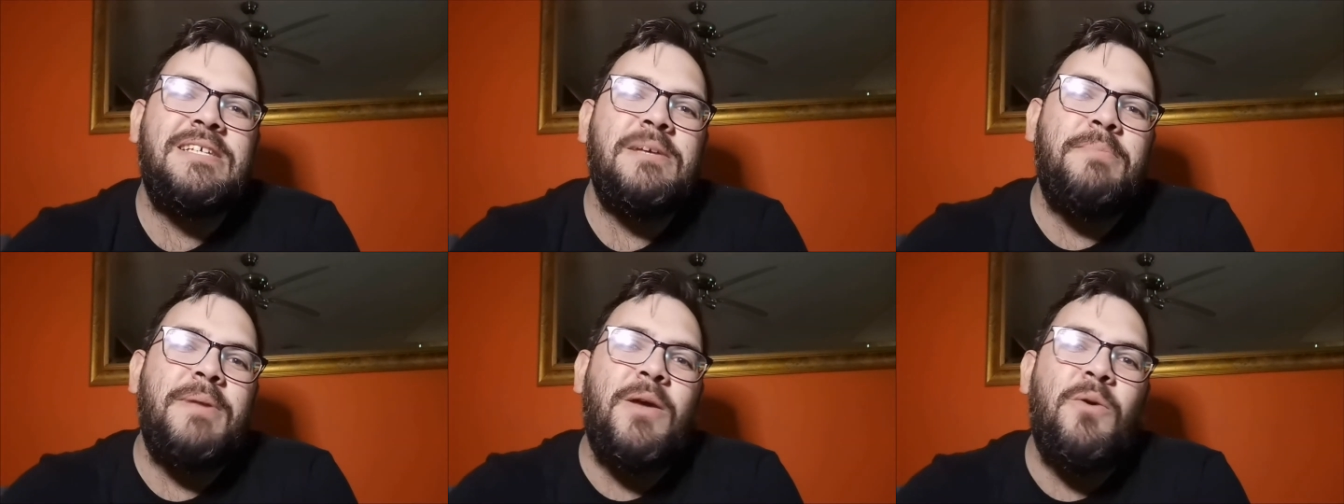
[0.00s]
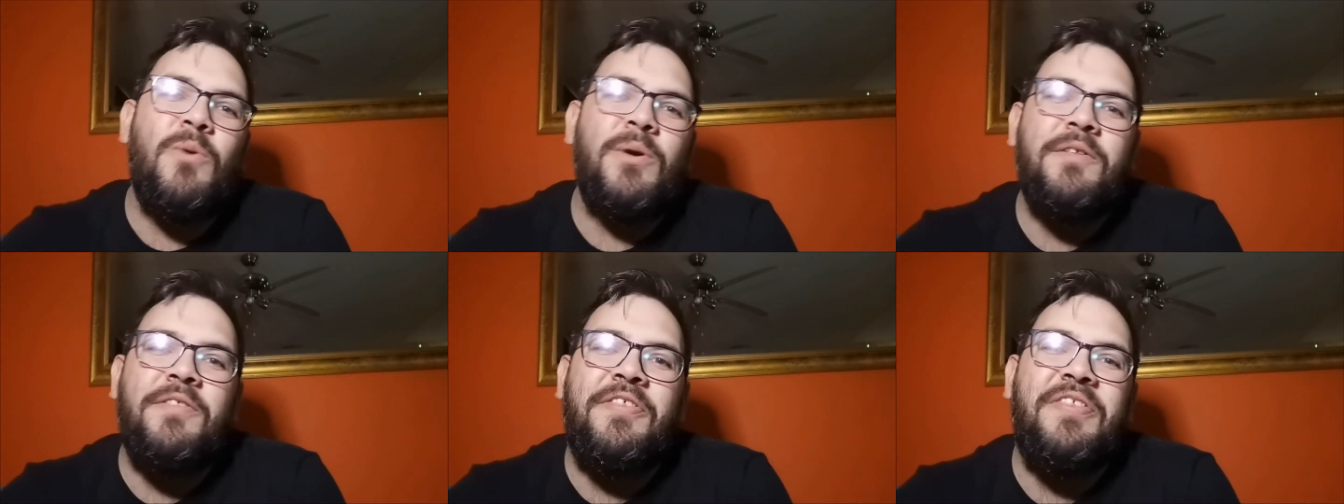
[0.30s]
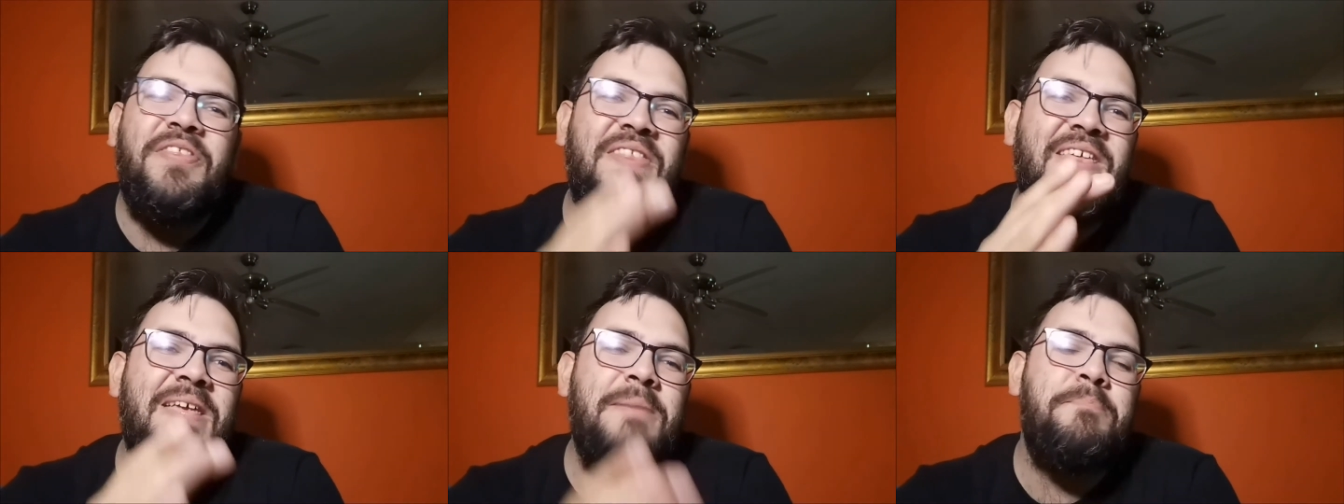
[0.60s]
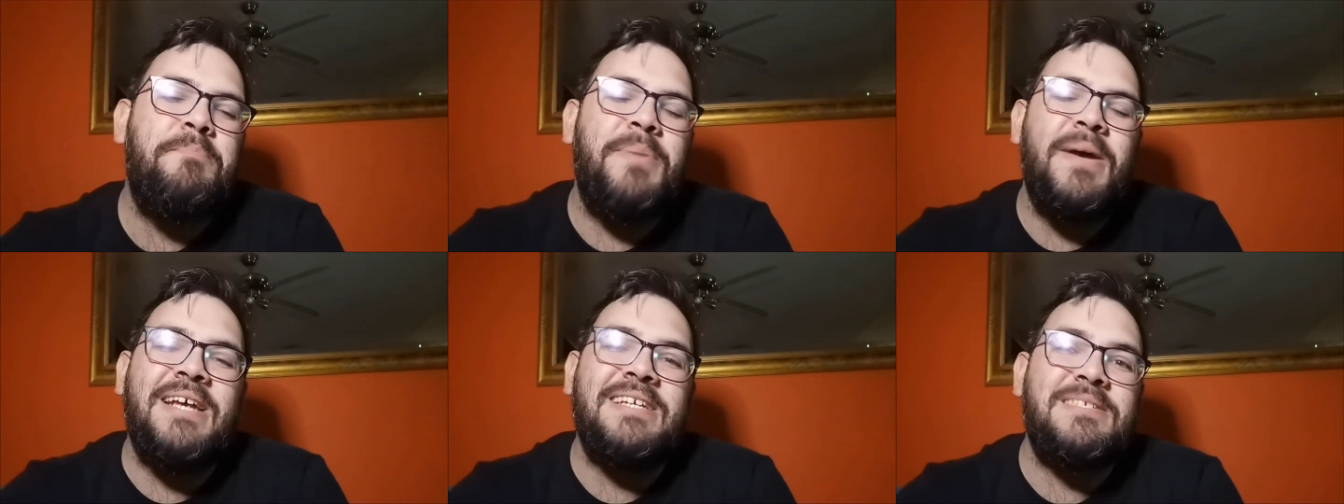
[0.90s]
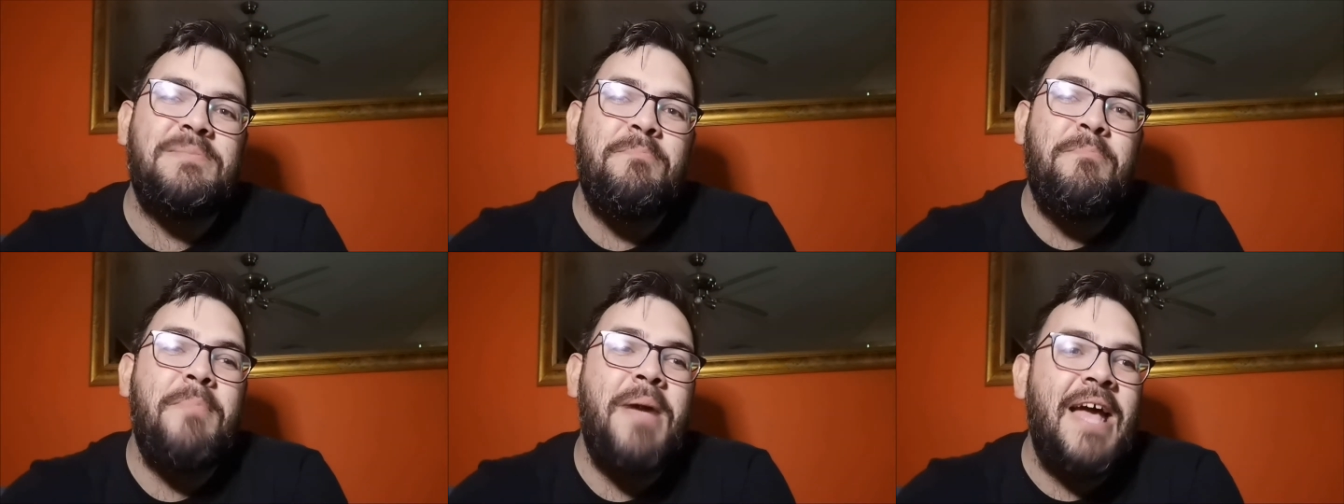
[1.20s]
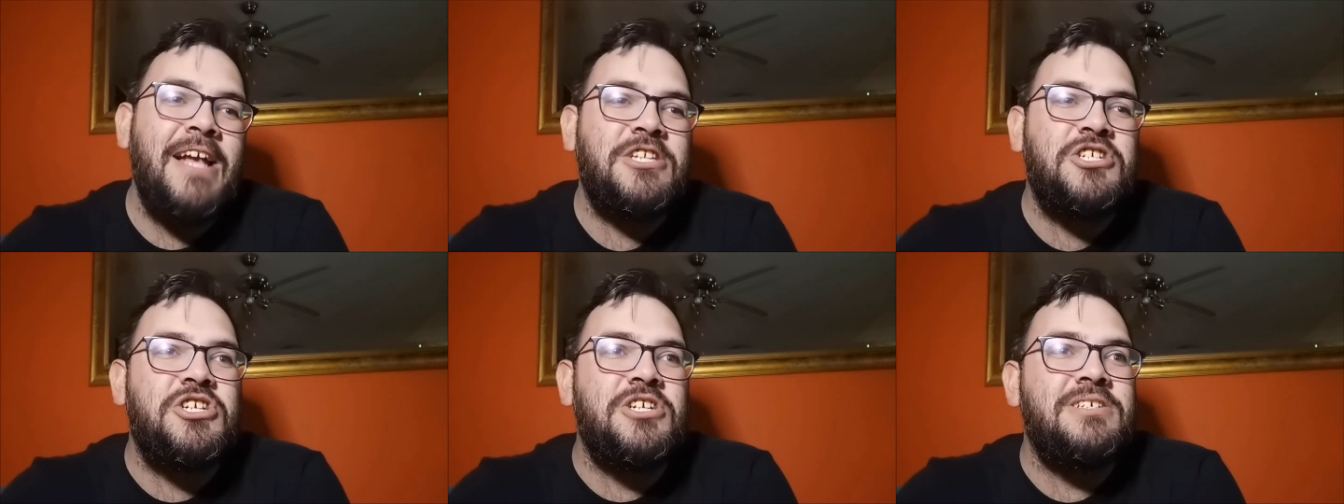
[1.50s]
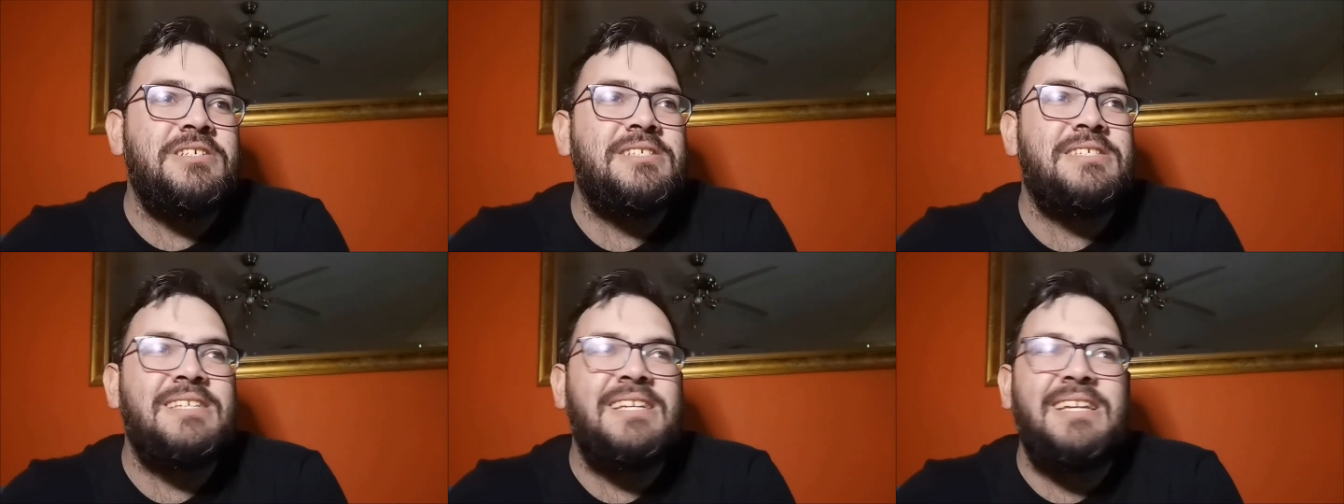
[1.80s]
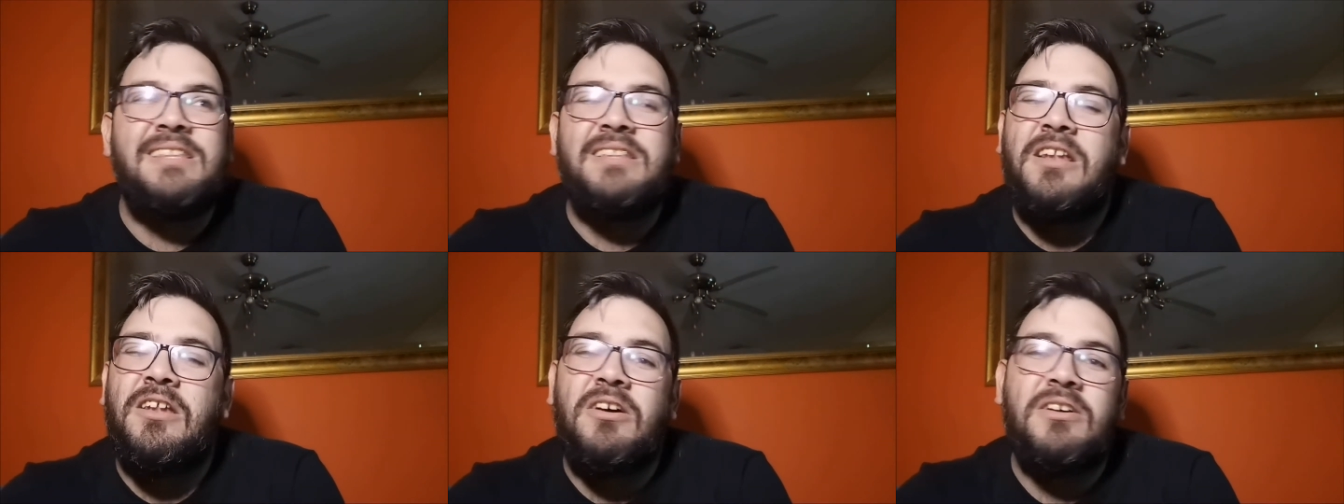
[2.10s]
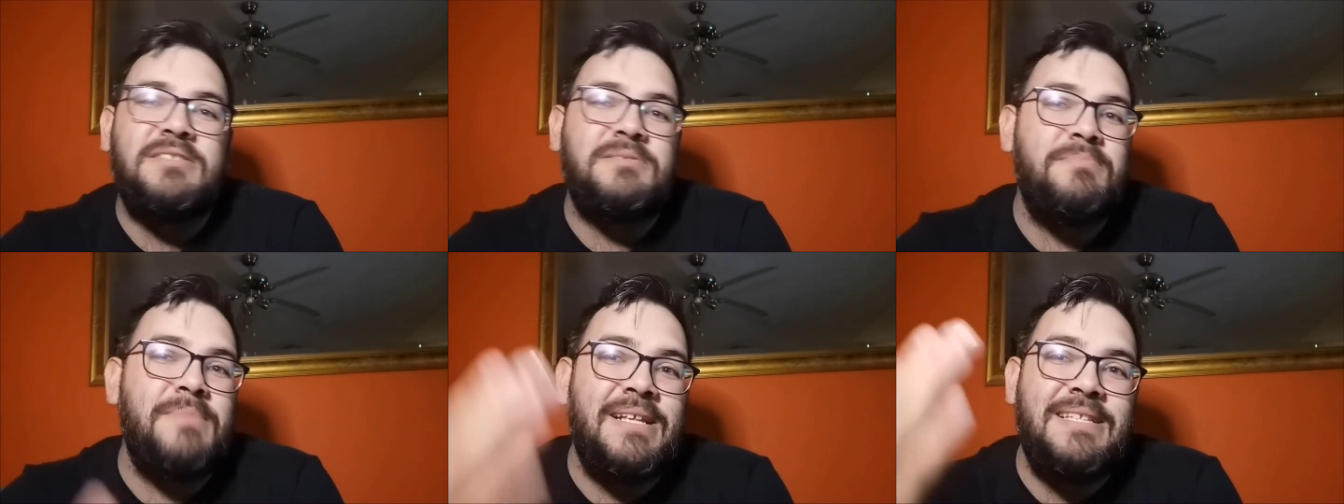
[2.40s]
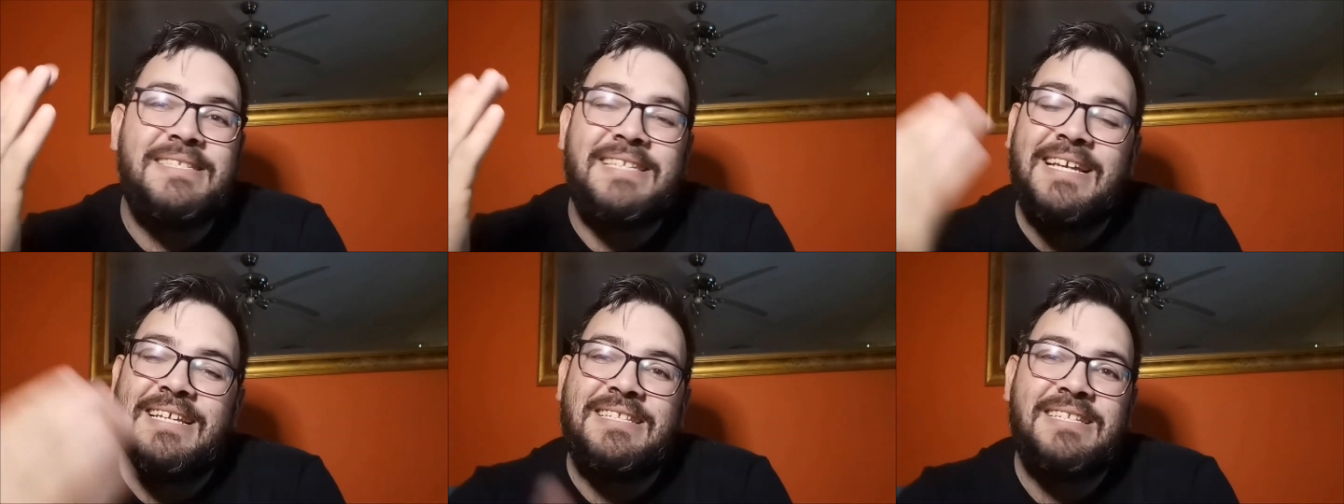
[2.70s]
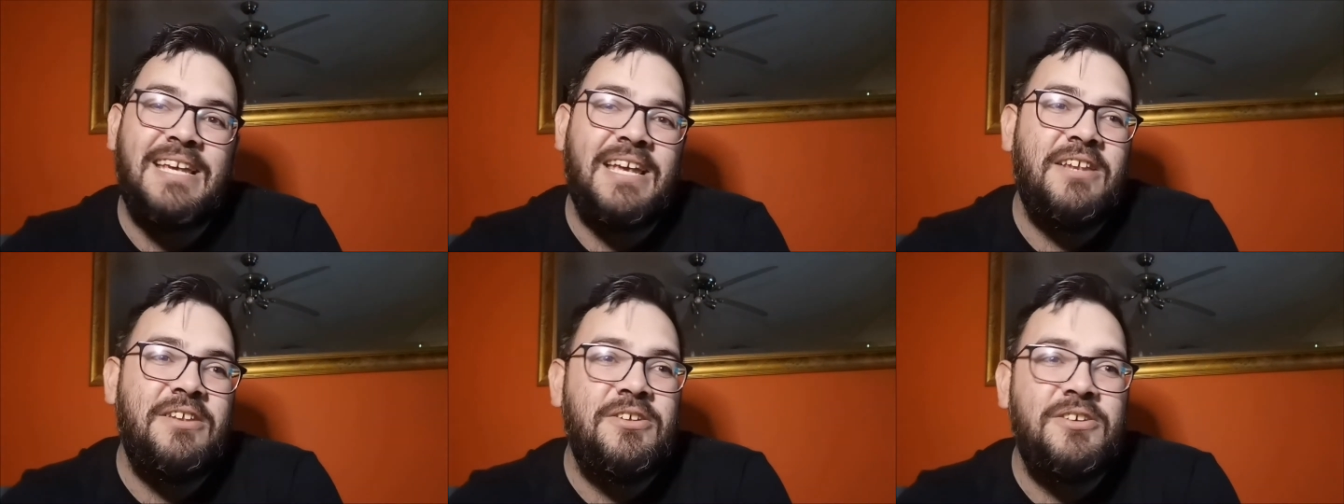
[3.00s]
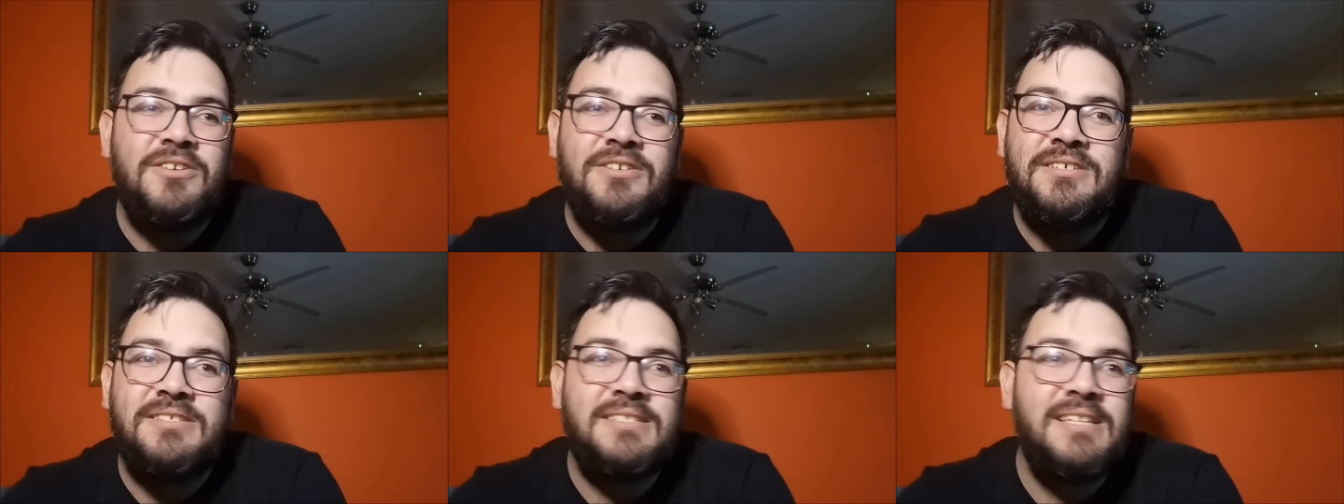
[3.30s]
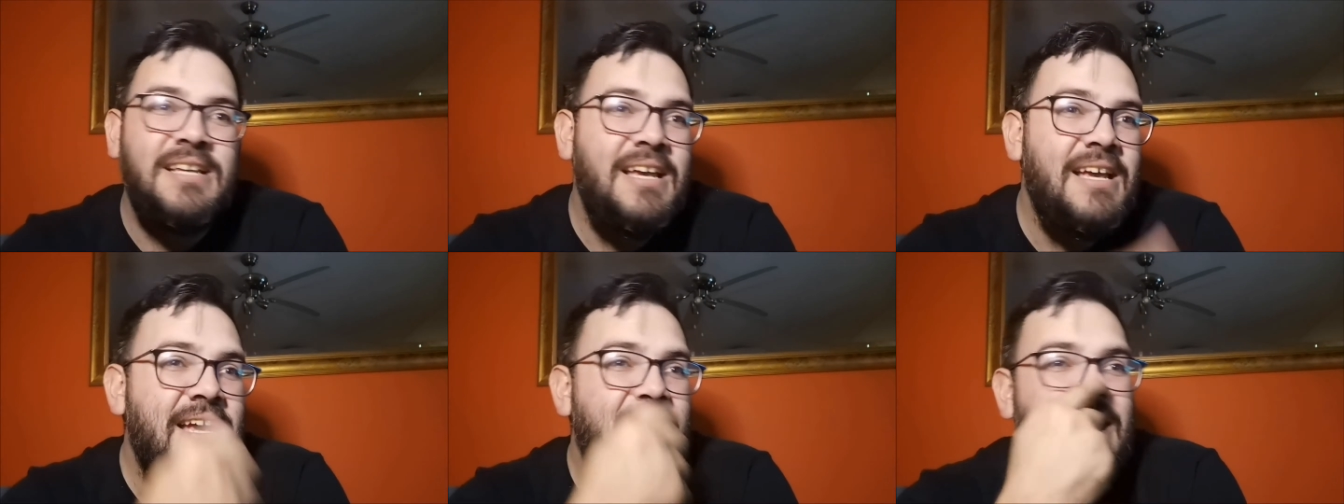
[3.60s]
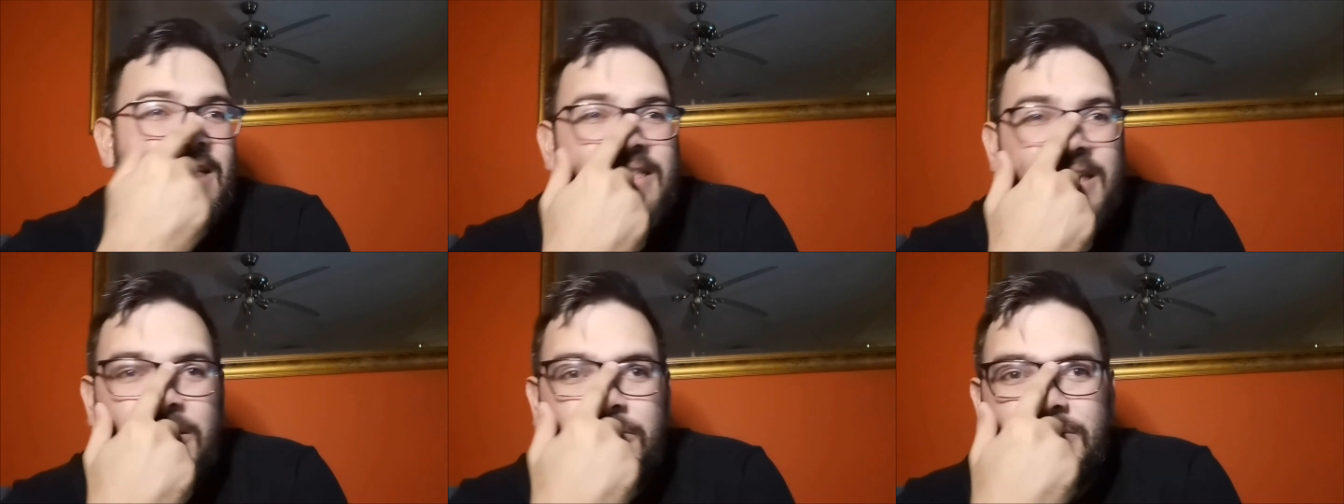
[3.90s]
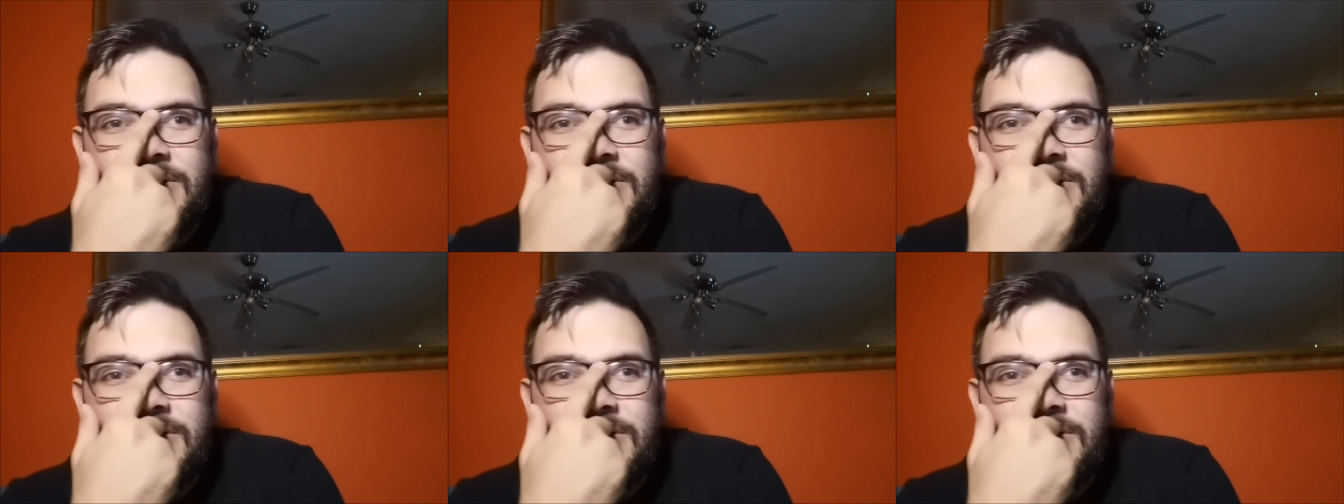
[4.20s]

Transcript: possibly one of the best matches in the last, let's say, 10 years.